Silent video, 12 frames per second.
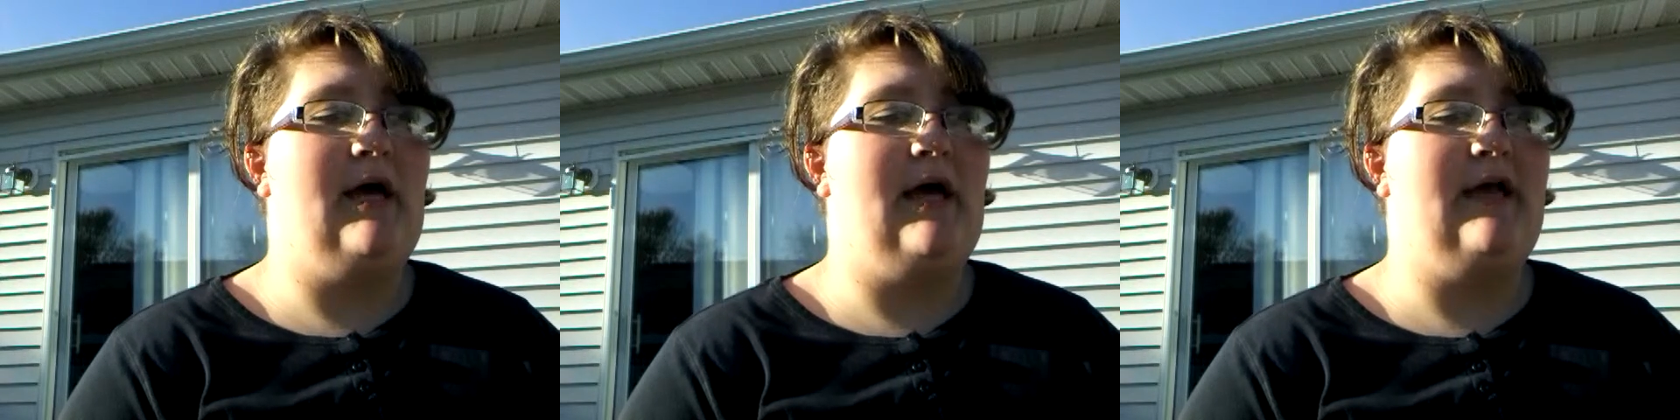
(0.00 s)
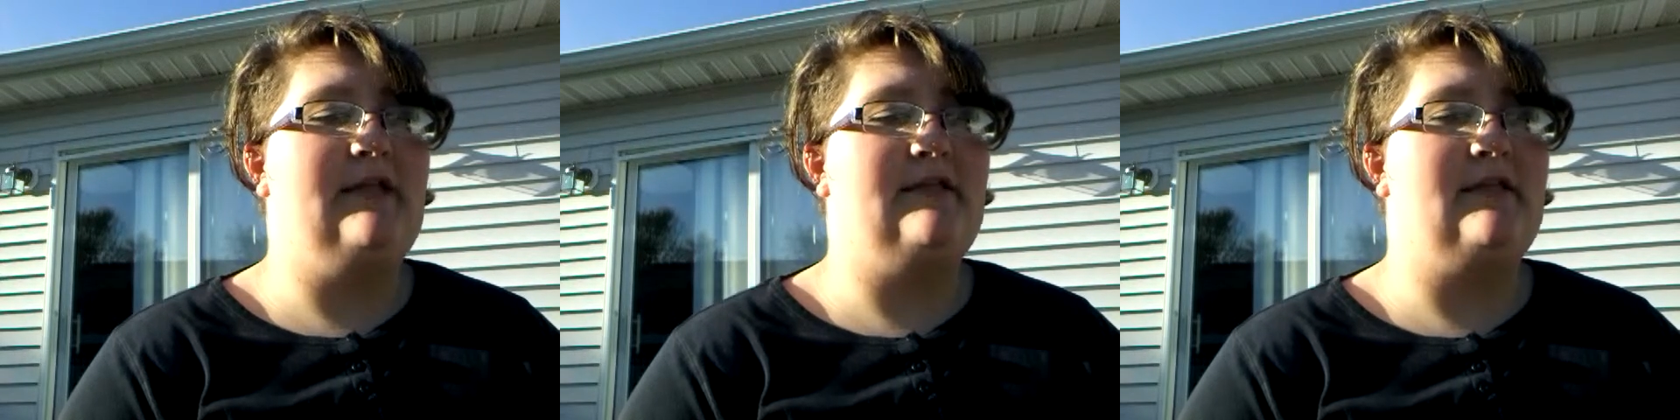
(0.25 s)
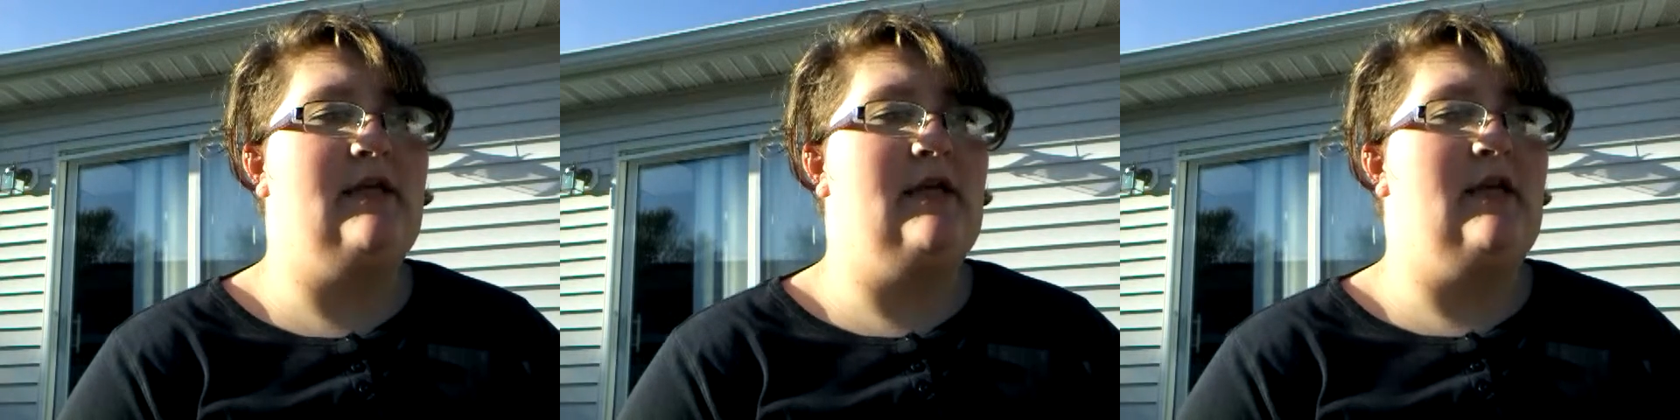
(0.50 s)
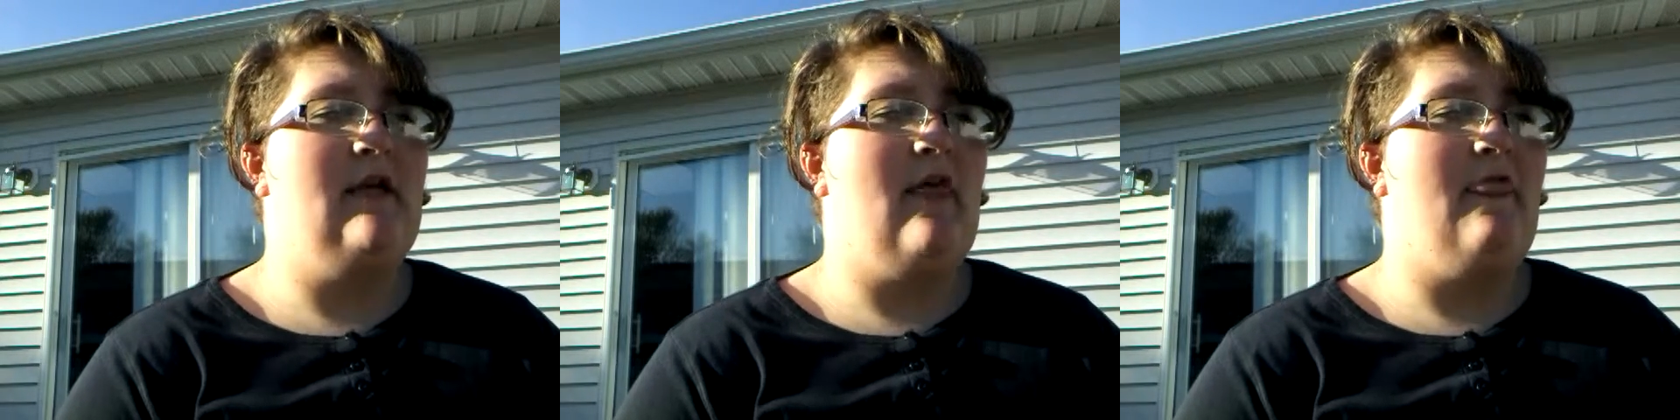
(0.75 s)
as
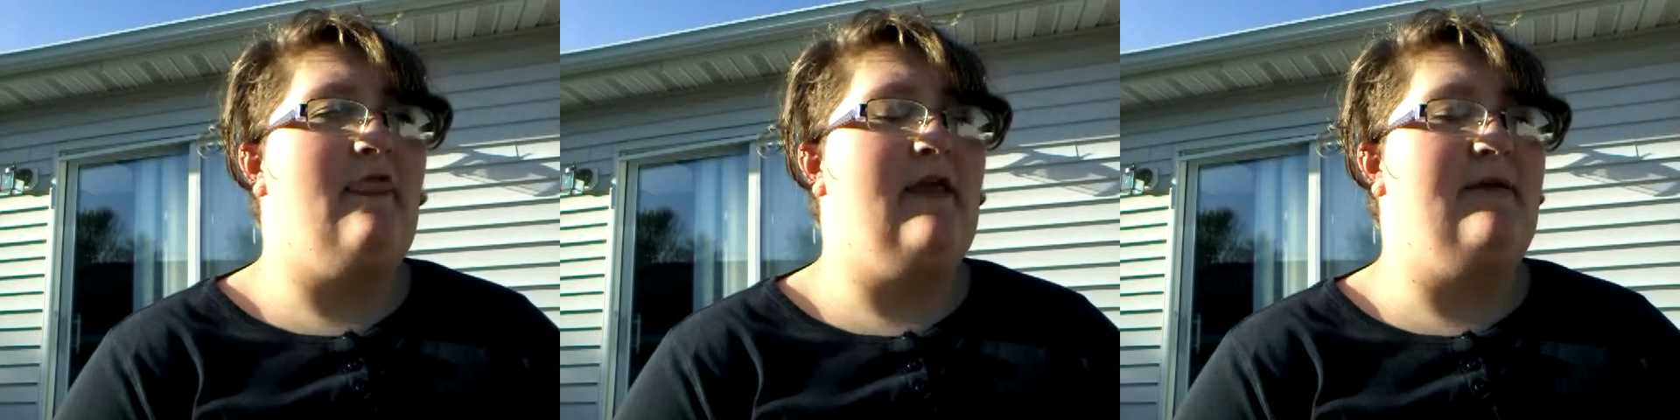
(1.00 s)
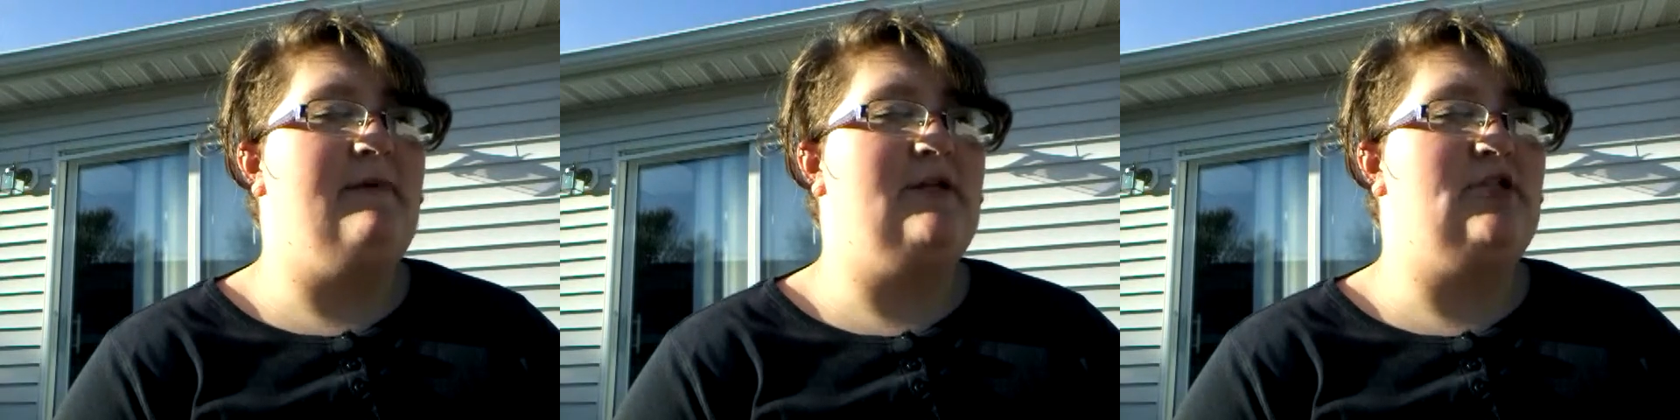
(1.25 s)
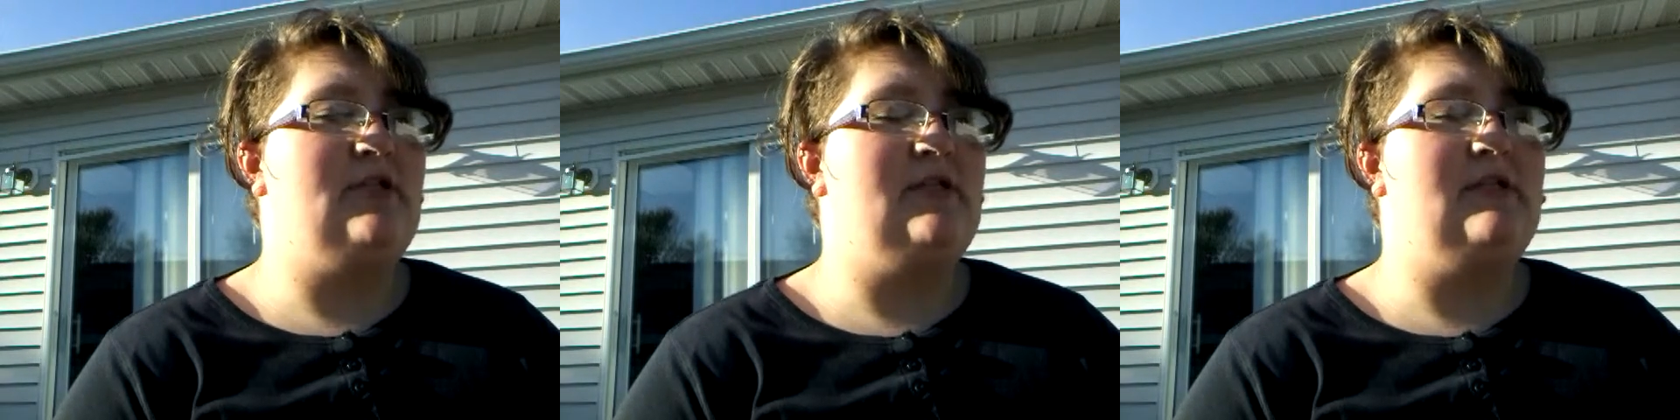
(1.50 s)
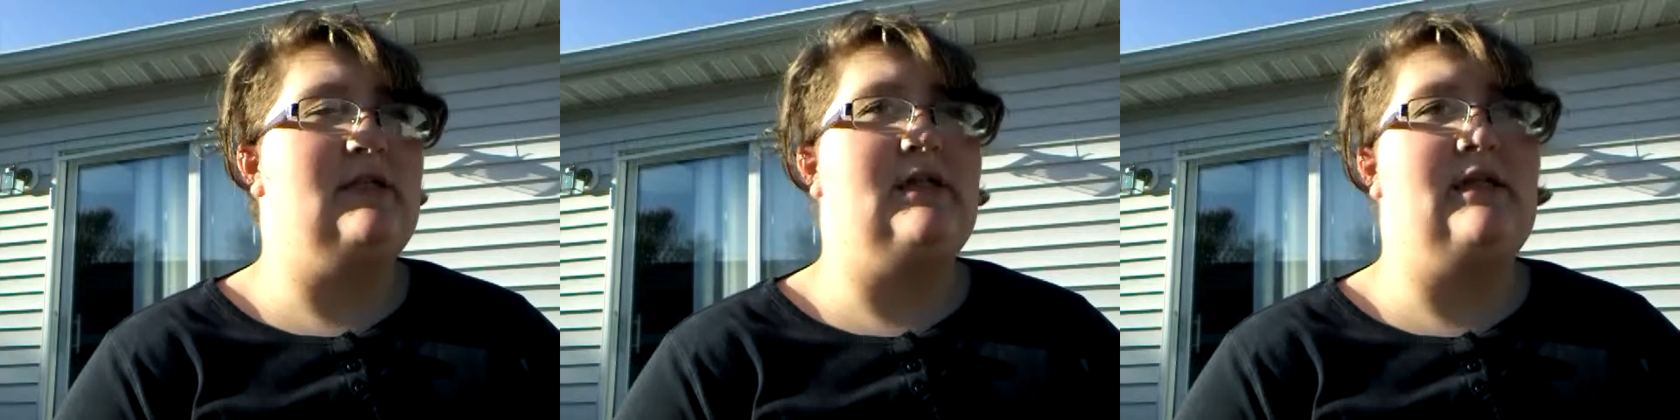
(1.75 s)
they mentioned